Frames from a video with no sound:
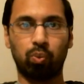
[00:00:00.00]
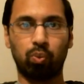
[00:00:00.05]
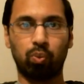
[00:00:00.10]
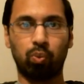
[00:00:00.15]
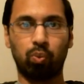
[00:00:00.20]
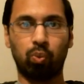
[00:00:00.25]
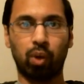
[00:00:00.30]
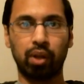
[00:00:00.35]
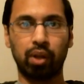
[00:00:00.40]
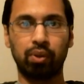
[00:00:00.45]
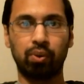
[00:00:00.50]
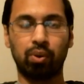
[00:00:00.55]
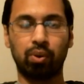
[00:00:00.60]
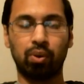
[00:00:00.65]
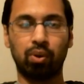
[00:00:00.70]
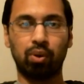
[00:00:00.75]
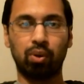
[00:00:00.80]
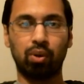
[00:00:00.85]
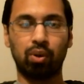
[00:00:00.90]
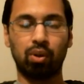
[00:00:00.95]

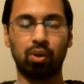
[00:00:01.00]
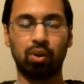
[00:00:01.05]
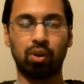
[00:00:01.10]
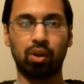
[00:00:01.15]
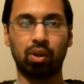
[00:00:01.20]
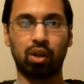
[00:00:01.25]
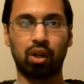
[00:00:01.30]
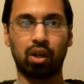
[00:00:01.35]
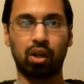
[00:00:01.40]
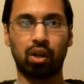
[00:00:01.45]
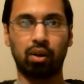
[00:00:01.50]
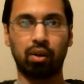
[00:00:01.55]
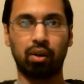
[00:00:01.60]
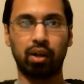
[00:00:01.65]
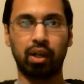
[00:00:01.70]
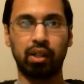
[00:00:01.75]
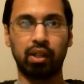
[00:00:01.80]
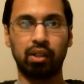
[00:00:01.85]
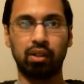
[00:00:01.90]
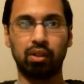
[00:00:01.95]
Whether
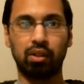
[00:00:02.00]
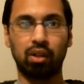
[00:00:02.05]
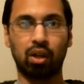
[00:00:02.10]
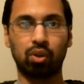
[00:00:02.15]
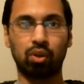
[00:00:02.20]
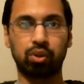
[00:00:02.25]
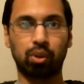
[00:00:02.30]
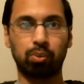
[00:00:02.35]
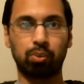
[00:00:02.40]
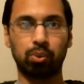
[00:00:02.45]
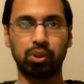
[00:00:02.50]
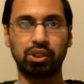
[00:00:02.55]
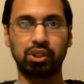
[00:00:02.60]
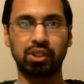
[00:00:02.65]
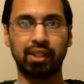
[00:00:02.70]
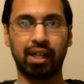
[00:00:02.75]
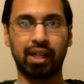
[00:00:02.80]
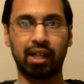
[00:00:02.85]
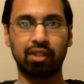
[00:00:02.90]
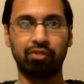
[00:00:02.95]
al-Dhahabi's
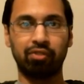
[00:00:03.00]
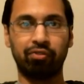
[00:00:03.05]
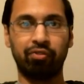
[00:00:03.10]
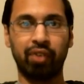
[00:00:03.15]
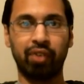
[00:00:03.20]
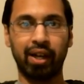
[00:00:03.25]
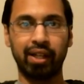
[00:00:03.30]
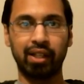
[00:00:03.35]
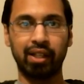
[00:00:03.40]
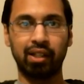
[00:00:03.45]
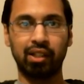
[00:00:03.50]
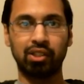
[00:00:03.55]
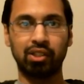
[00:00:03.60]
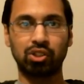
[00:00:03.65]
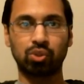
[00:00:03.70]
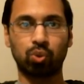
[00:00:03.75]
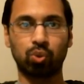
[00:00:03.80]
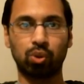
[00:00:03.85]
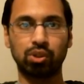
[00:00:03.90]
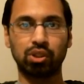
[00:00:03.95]
not vetting his
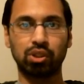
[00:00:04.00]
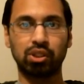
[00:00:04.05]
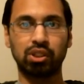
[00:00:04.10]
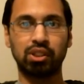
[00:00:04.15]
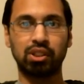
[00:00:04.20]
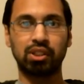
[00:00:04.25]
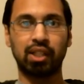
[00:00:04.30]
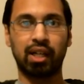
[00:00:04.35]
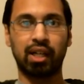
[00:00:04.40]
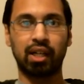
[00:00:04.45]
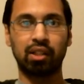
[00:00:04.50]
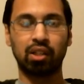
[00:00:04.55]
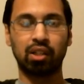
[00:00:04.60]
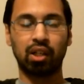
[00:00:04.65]
sources. He's not